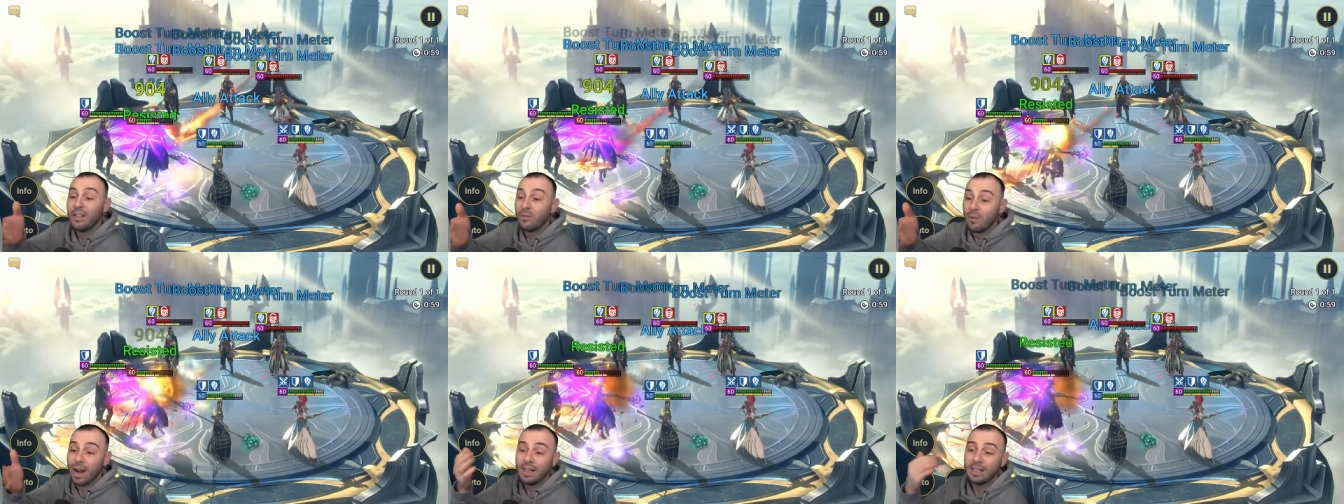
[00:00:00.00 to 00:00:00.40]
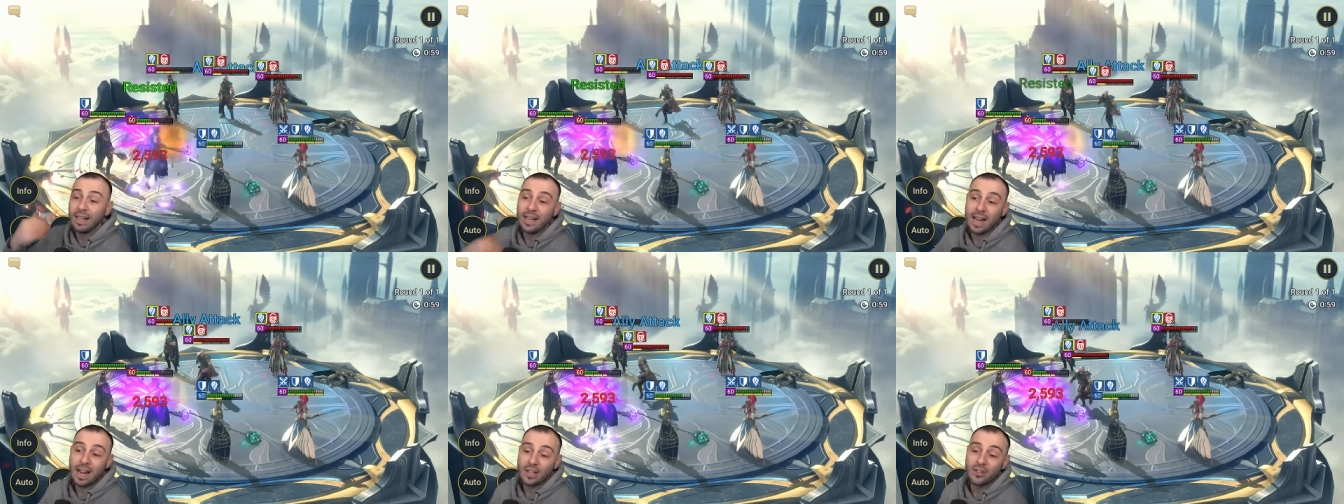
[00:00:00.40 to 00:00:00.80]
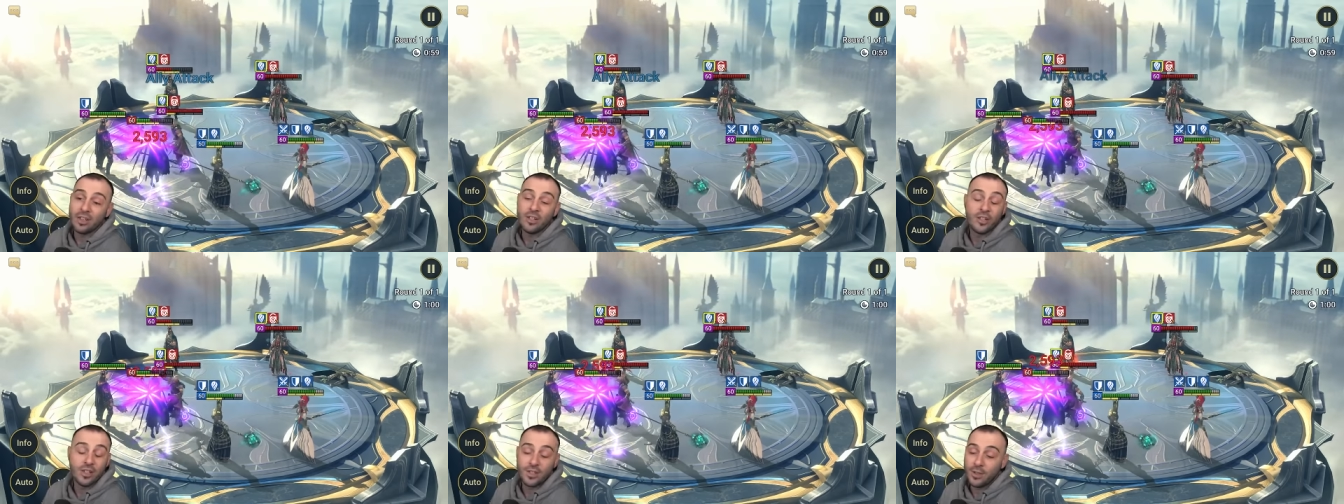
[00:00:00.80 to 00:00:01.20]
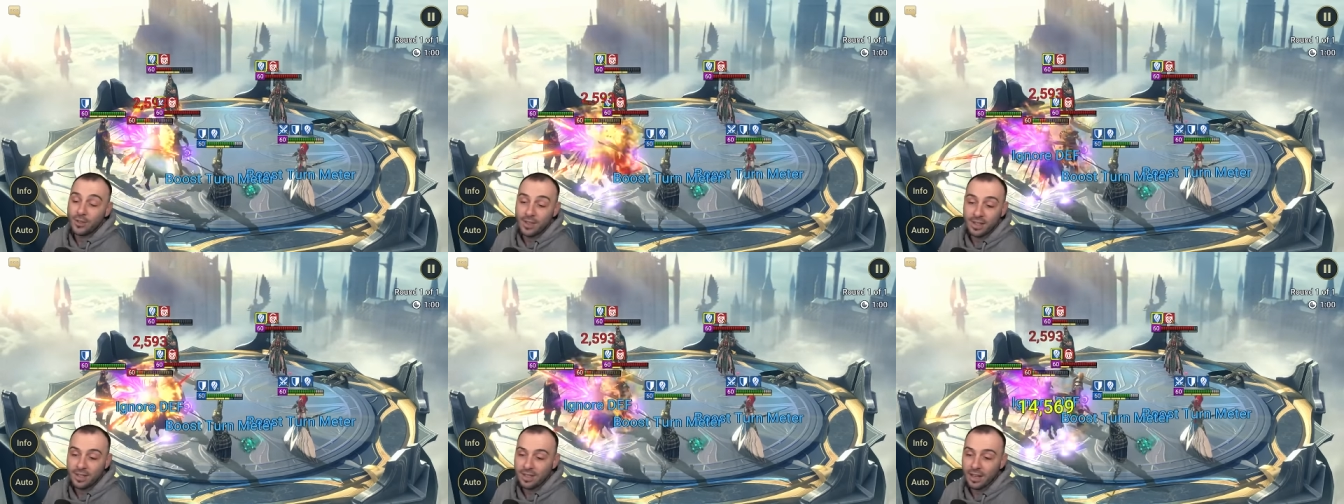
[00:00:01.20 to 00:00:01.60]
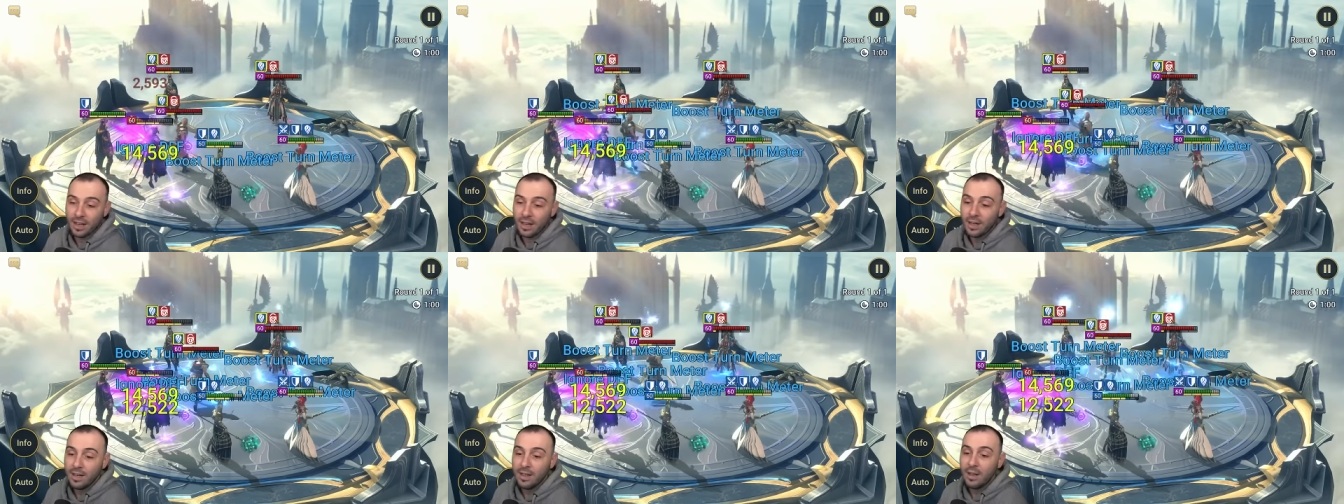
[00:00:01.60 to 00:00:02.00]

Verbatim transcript: Right there, he actually just used his turn.